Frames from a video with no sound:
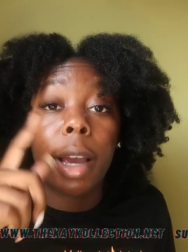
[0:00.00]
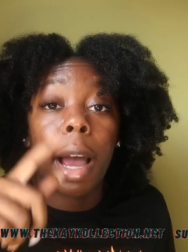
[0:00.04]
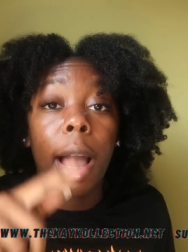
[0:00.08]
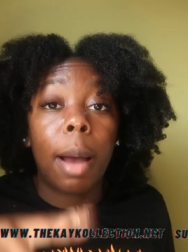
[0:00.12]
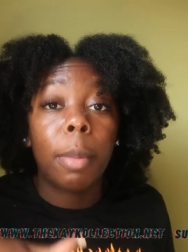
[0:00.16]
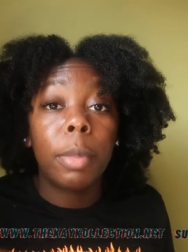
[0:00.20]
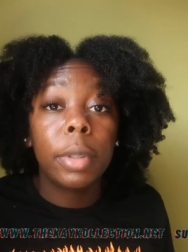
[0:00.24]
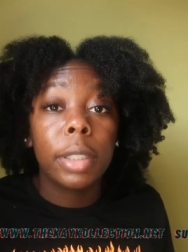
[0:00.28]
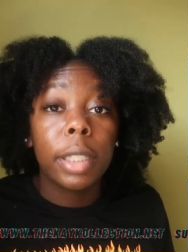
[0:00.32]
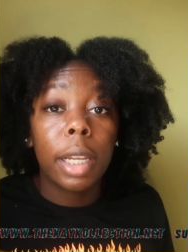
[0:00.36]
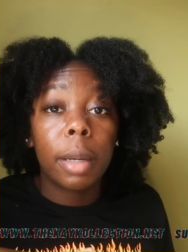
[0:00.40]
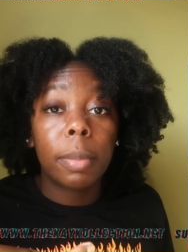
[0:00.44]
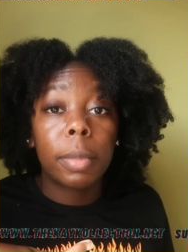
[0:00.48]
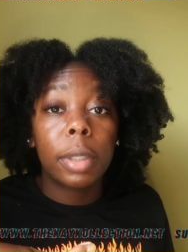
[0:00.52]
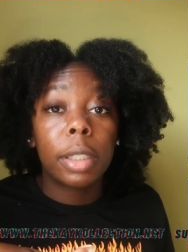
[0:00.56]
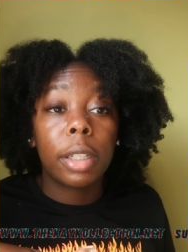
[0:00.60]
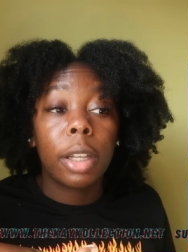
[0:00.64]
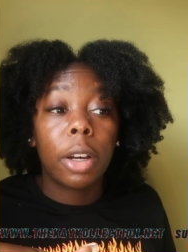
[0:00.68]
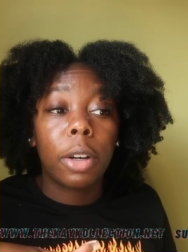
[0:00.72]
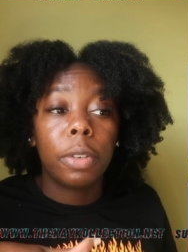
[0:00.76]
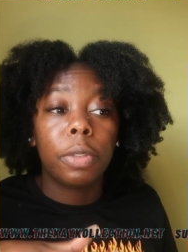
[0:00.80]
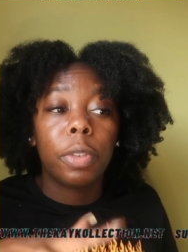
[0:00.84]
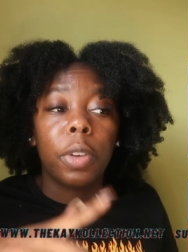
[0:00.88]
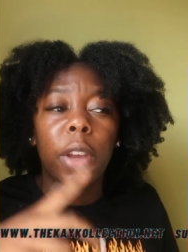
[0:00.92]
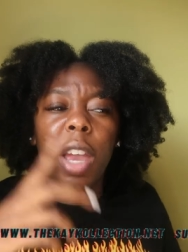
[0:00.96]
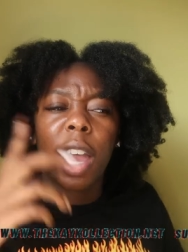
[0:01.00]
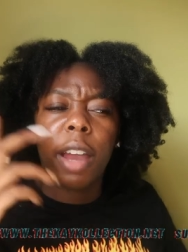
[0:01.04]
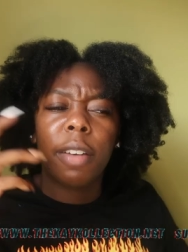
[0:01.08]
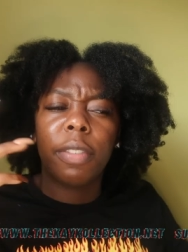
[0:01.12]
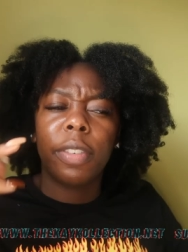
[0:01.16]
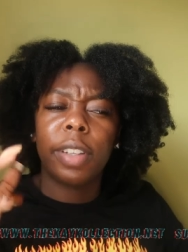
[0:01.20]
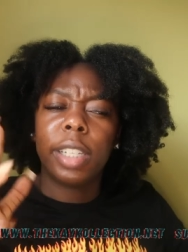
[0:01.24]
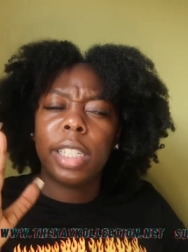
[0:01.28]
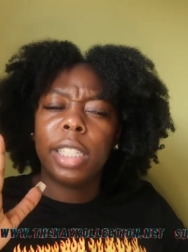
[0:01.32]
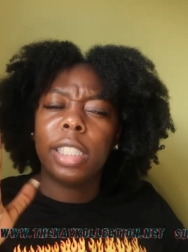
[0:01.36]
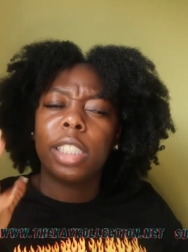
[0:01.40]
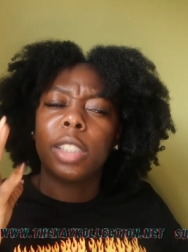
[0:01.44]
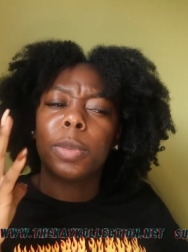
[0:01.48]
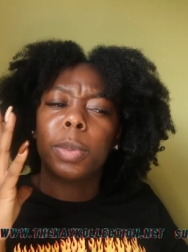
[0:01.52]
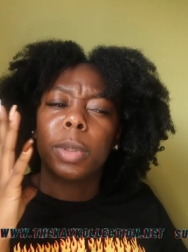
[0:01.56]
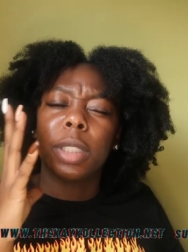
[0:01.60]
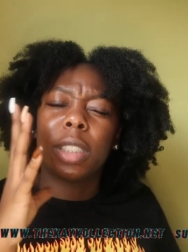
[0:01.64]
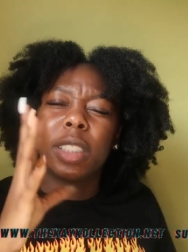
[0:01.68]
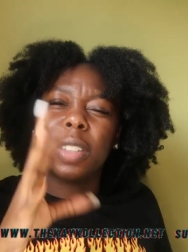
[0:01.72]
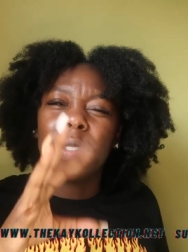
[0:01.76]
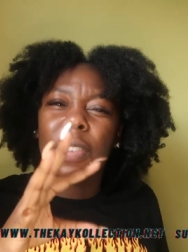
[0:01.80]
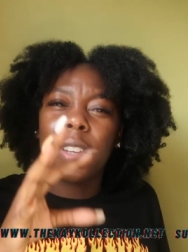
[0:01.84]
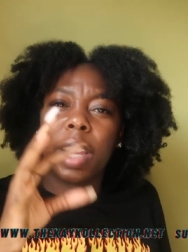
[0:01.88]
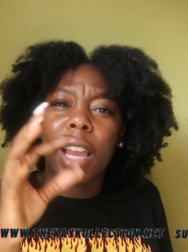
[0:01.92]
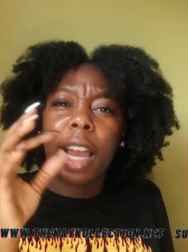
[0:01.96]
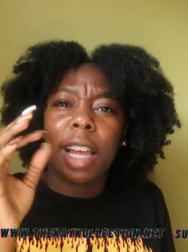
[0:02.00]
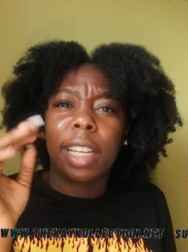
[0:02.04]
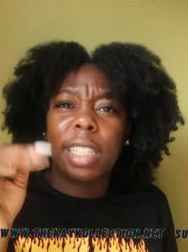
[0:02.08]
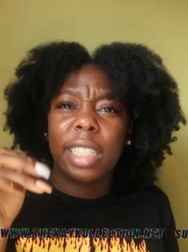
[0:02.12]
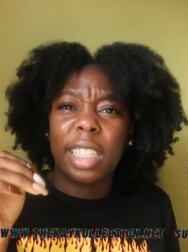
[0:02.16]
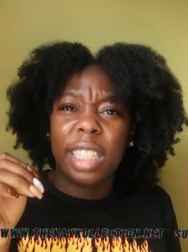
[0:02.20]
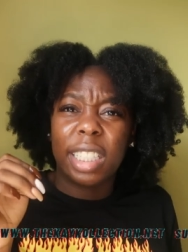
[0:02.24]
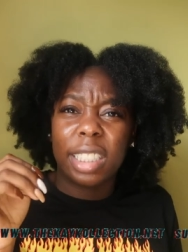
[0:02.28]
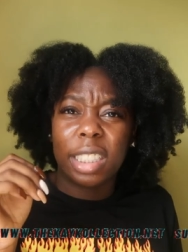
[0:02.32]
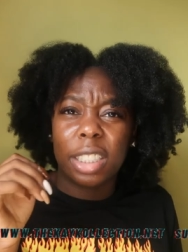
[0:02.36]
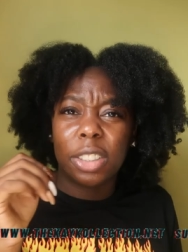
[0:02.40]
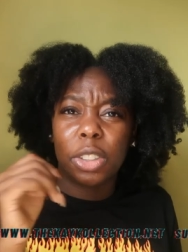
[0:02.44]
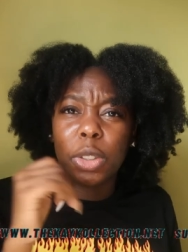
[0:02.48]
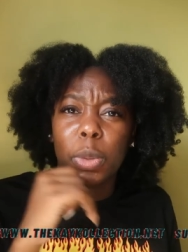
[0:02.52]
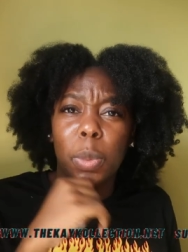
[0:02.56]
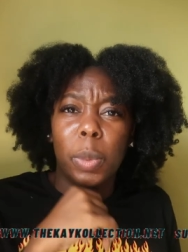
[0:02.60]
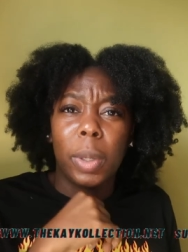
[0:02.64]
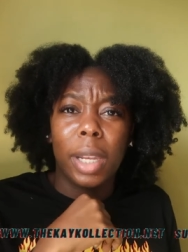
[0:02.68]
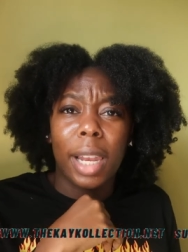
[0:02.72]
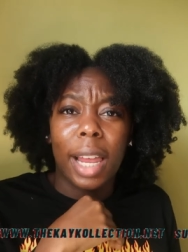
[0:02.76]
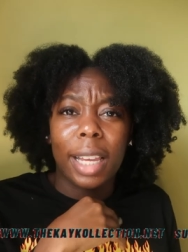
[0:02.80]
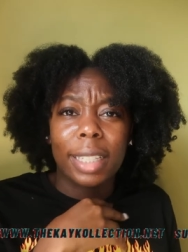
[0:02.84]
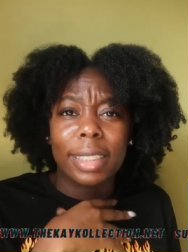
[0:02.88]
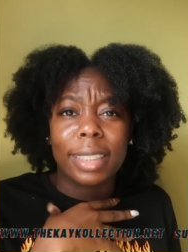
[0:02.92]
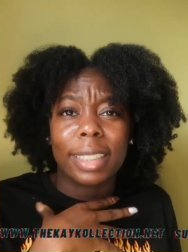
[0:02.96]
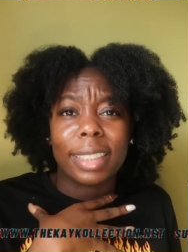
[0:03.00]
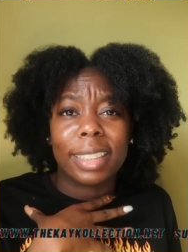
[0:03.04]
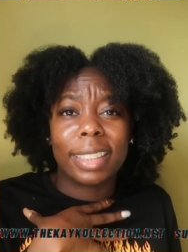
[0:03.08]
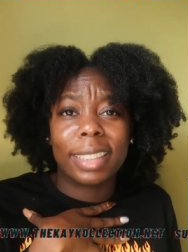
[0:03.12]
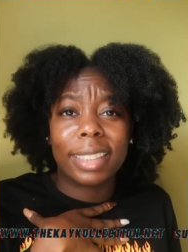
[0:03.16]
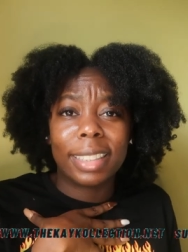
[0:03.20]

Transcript: Comment down below if you have any specific ideas that you would like to